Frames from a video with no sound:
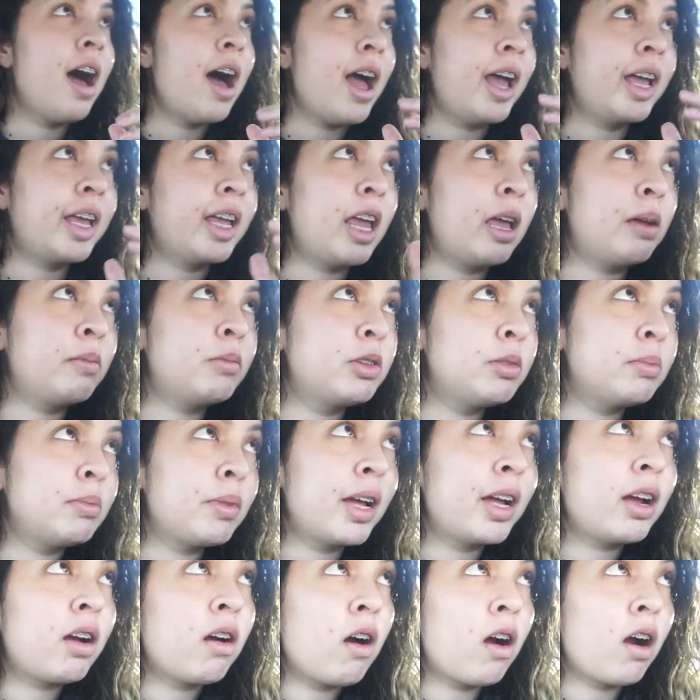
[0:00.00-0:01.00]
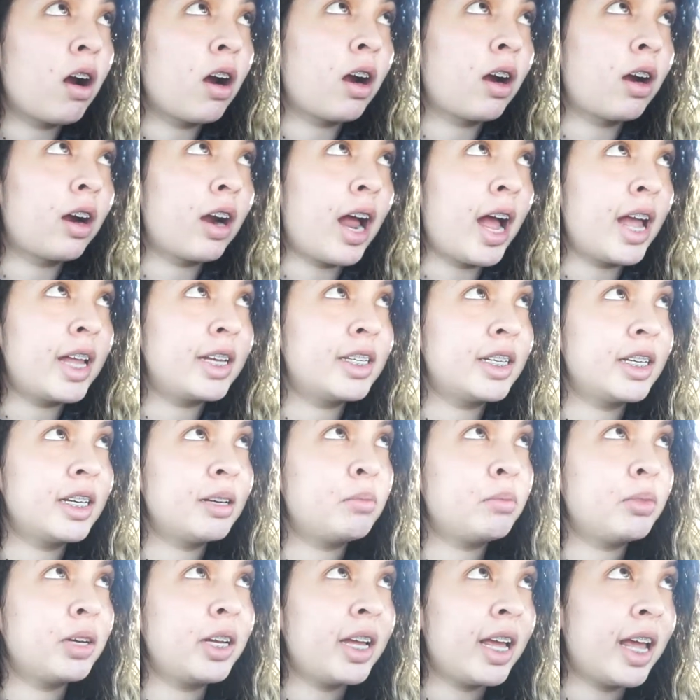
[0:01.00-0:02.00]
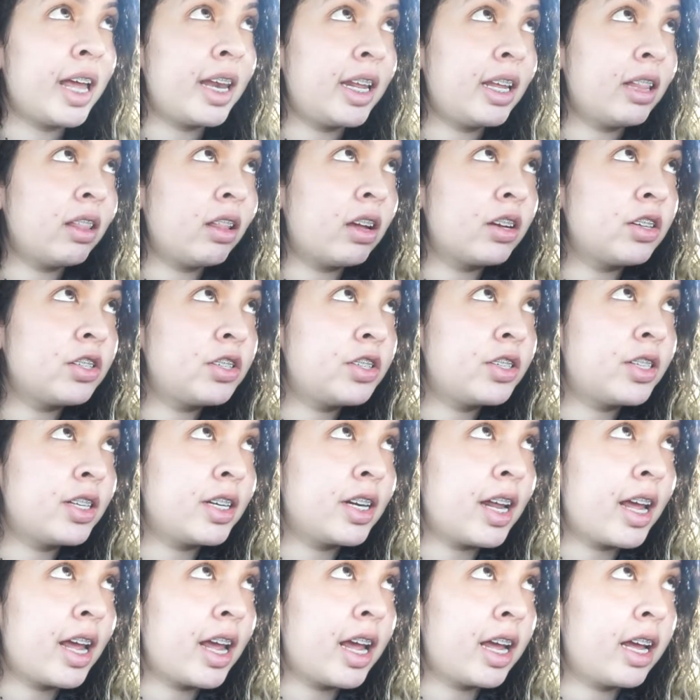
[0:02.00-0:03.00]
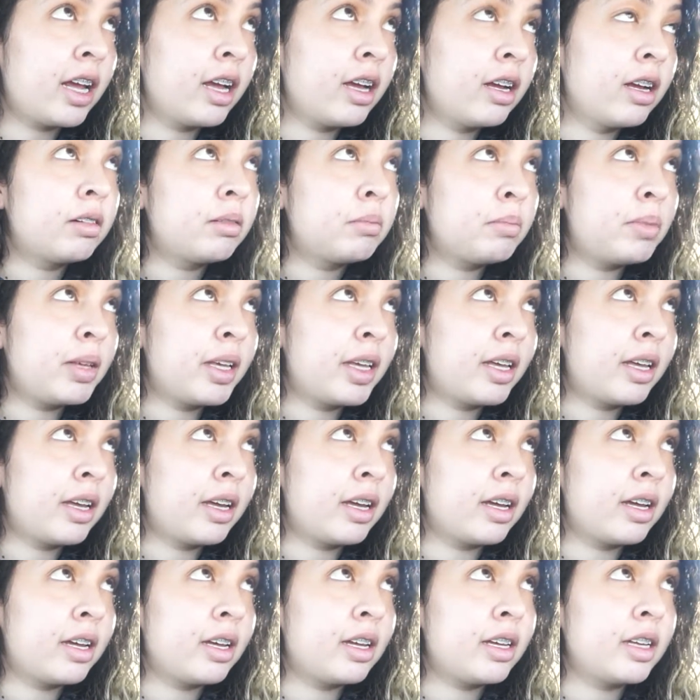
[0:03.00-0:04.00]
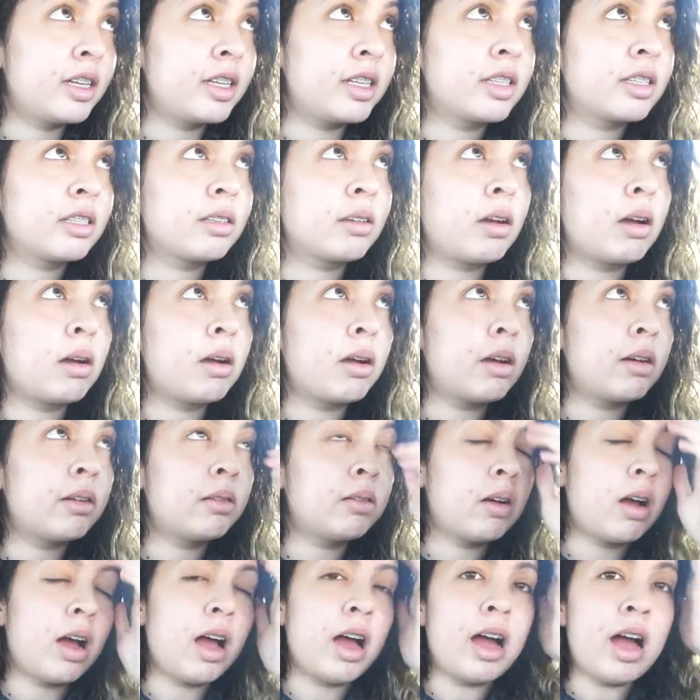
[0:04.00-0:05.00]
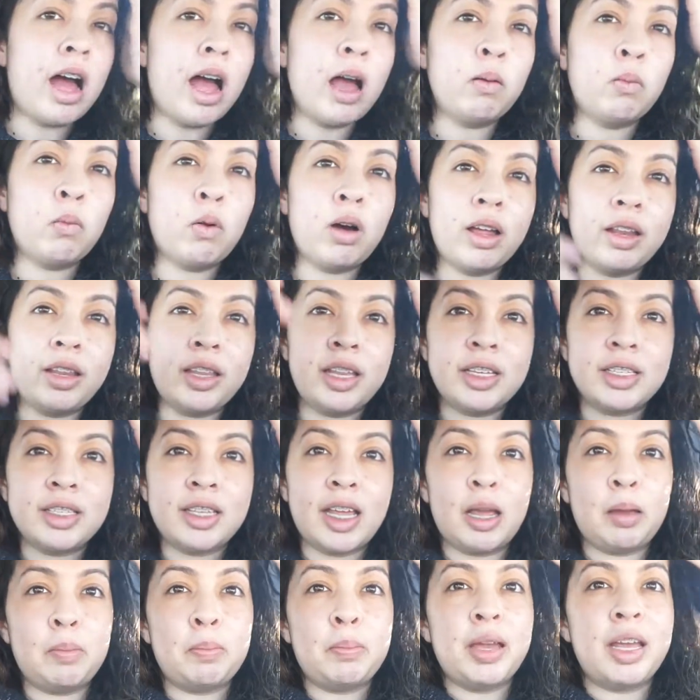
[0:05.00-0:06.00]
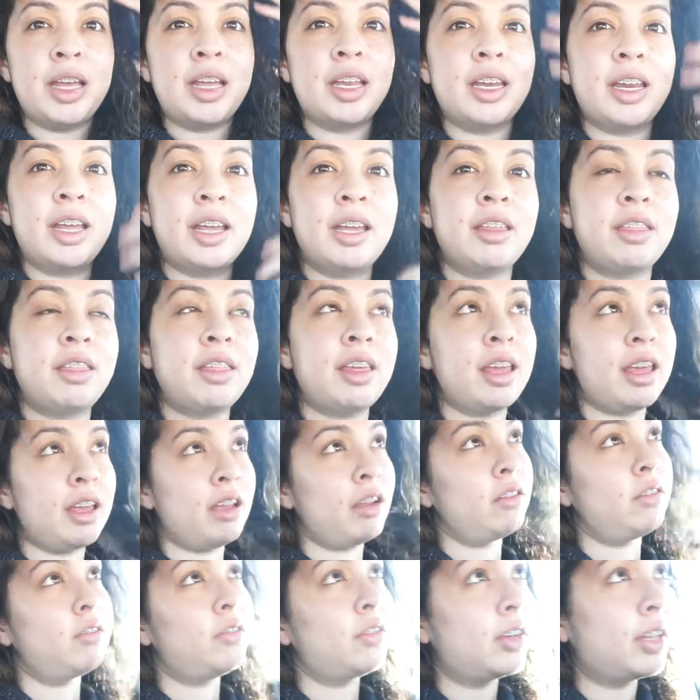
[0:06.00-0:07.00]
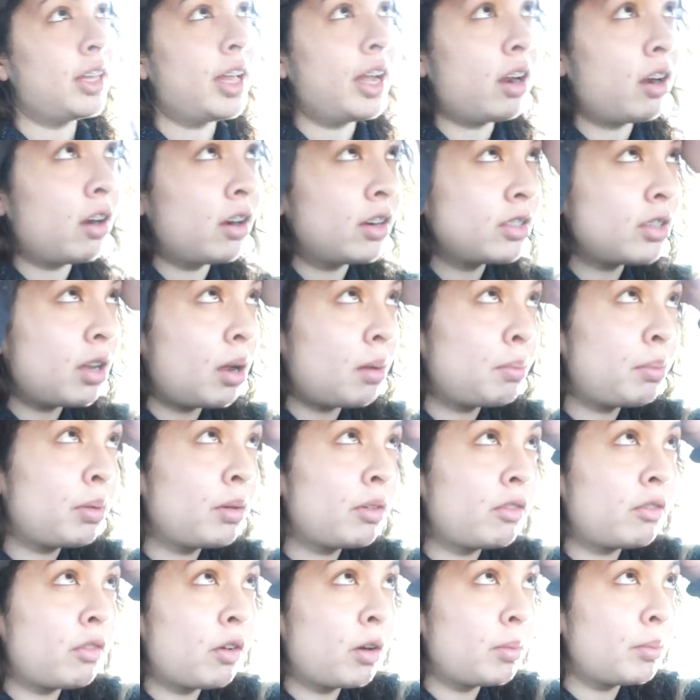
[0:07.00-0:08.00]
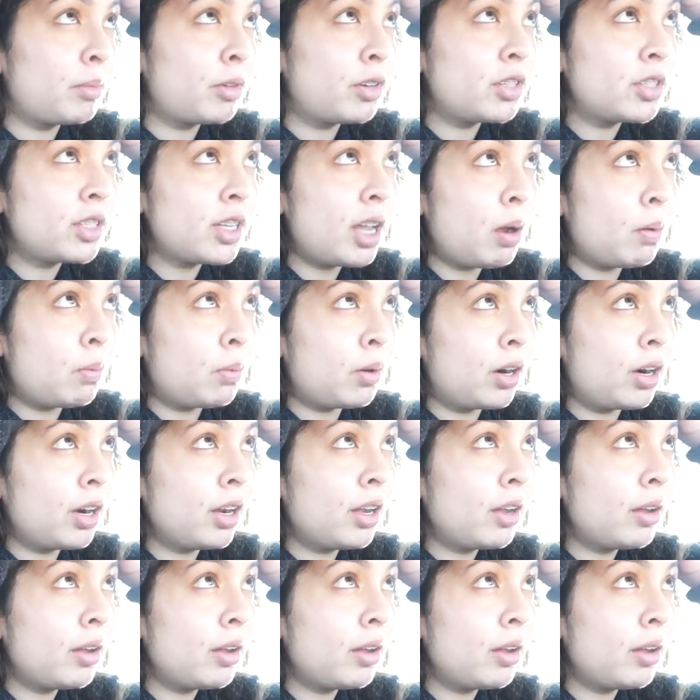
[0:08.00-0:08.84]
I came to my car. I didn't bring any lunch today because I wanted this like picnic thing for like our top performers at work.